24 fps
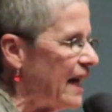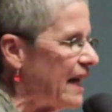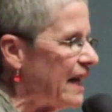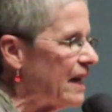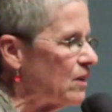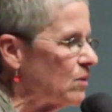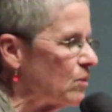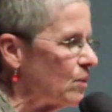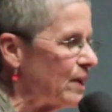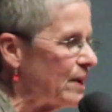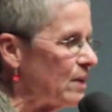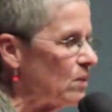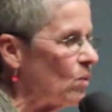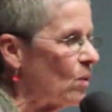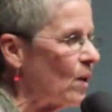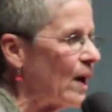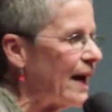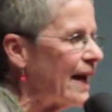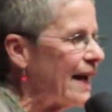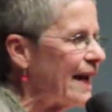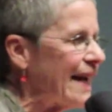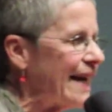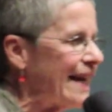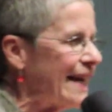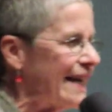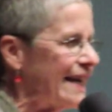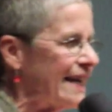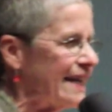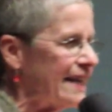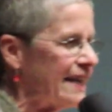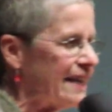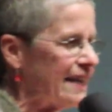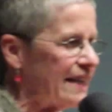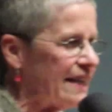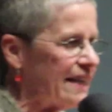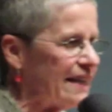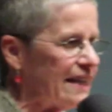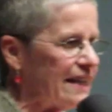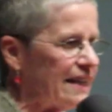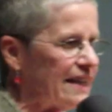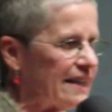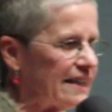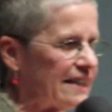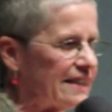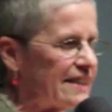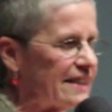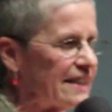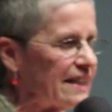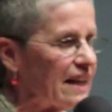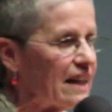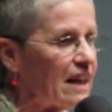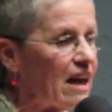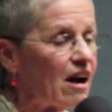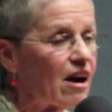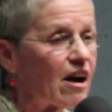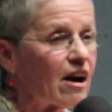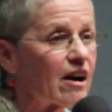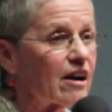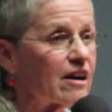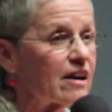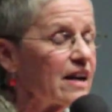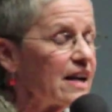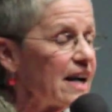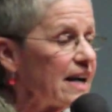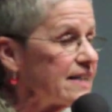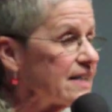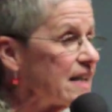and we waited until our